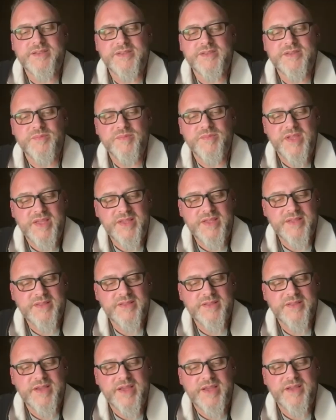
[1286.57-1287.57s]
to me,
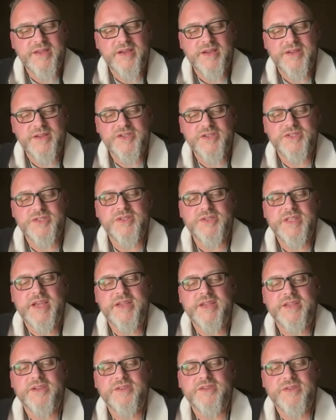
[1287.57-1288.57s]
I understood that
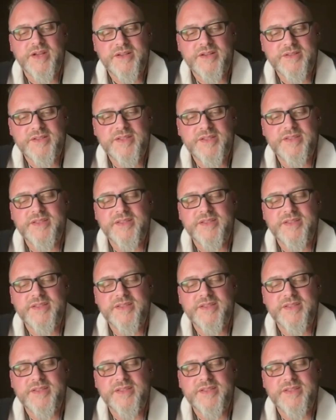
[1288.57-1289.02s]
incorrectly,